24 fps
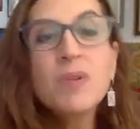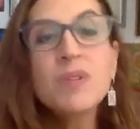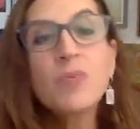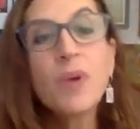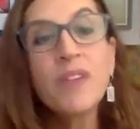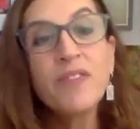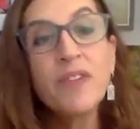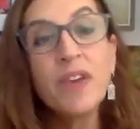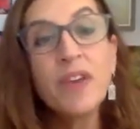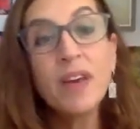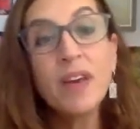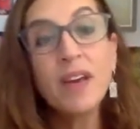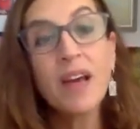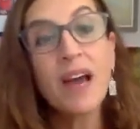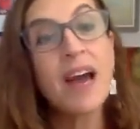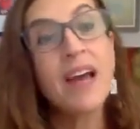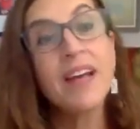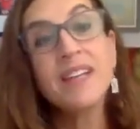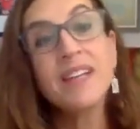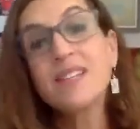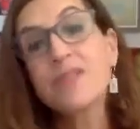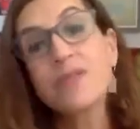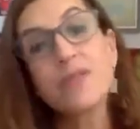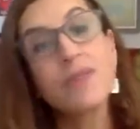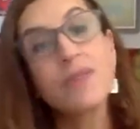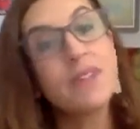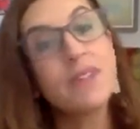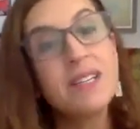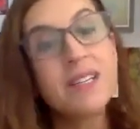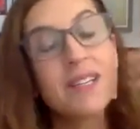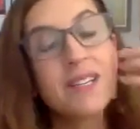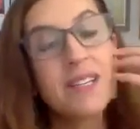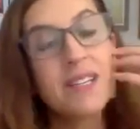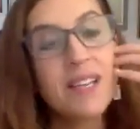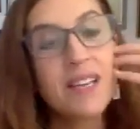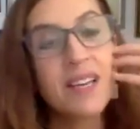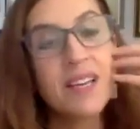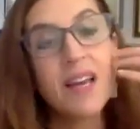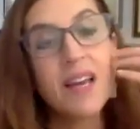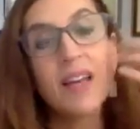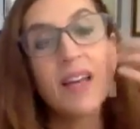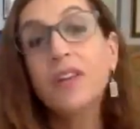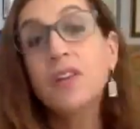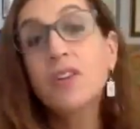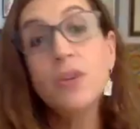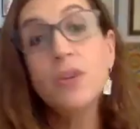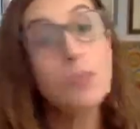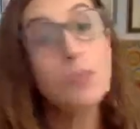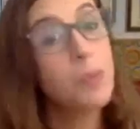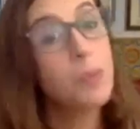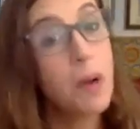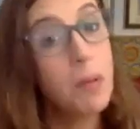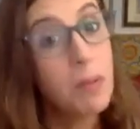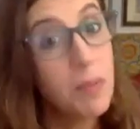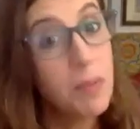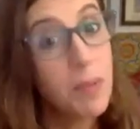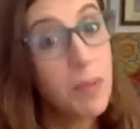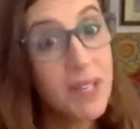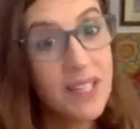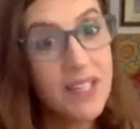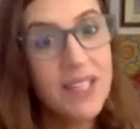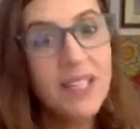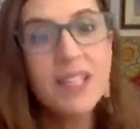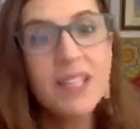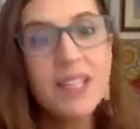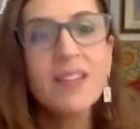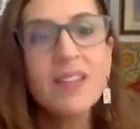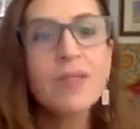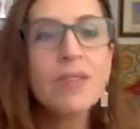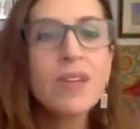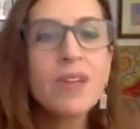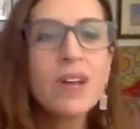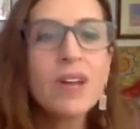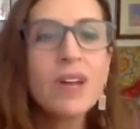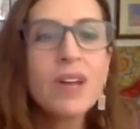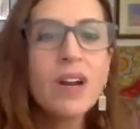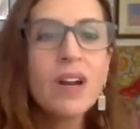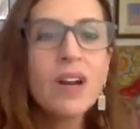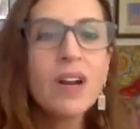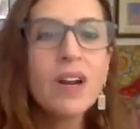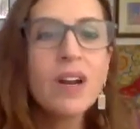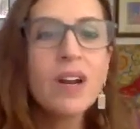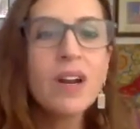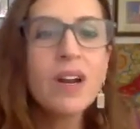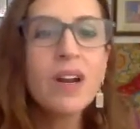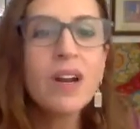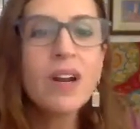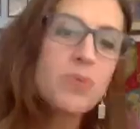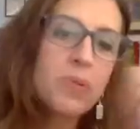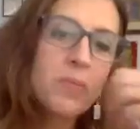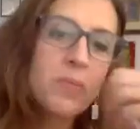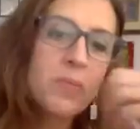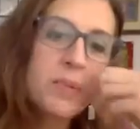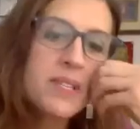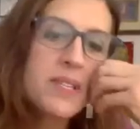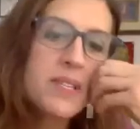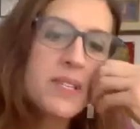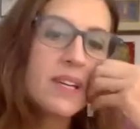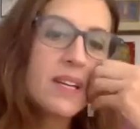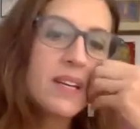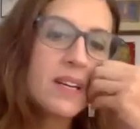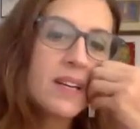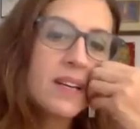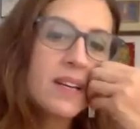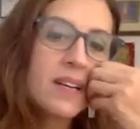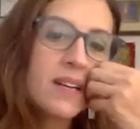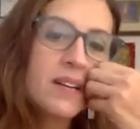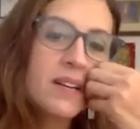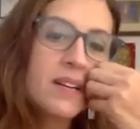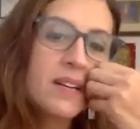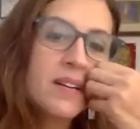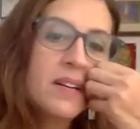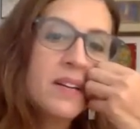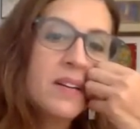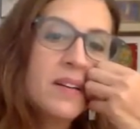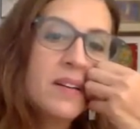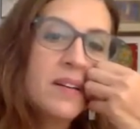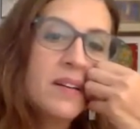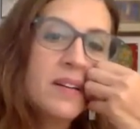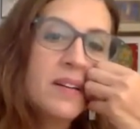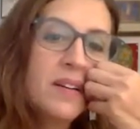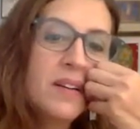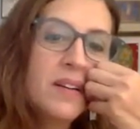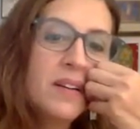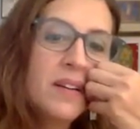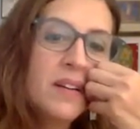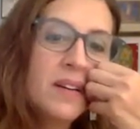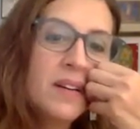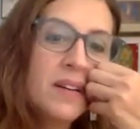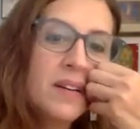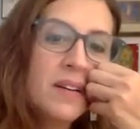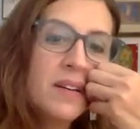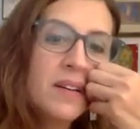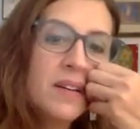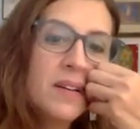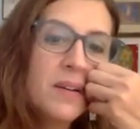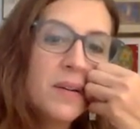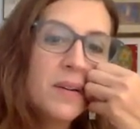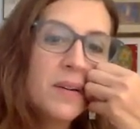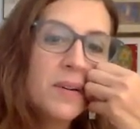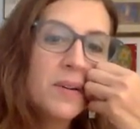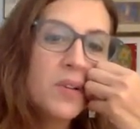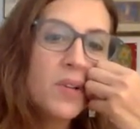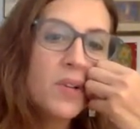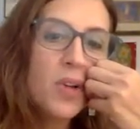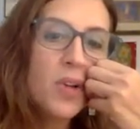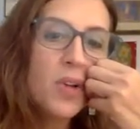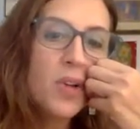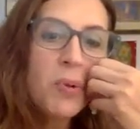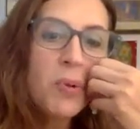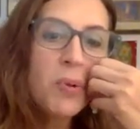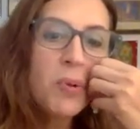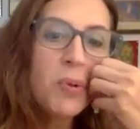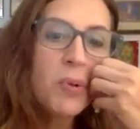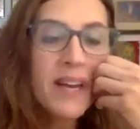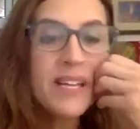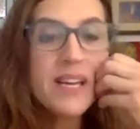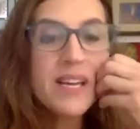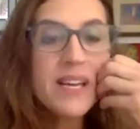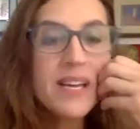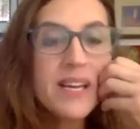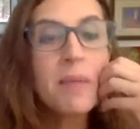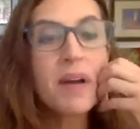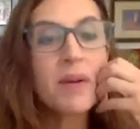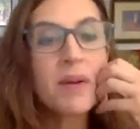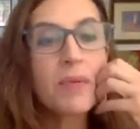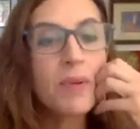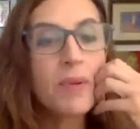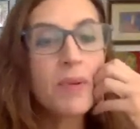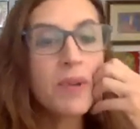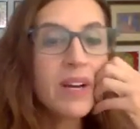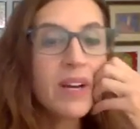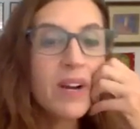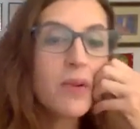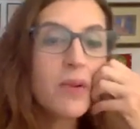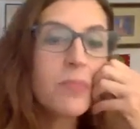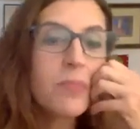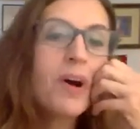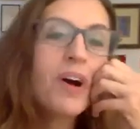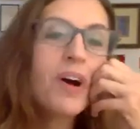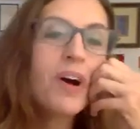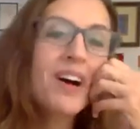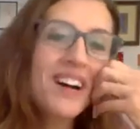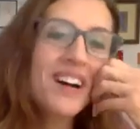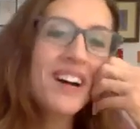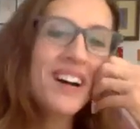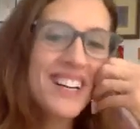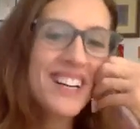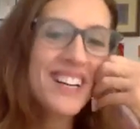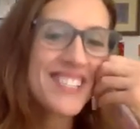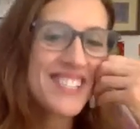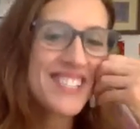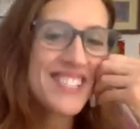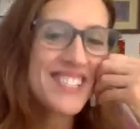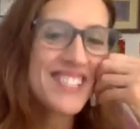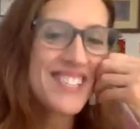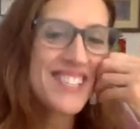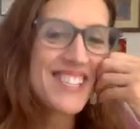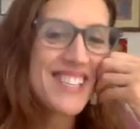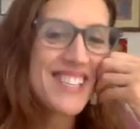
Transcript: who knows? I certainly didn't think, and you probably didn't either, that our readers would be sitting in a global pandemic reading our books.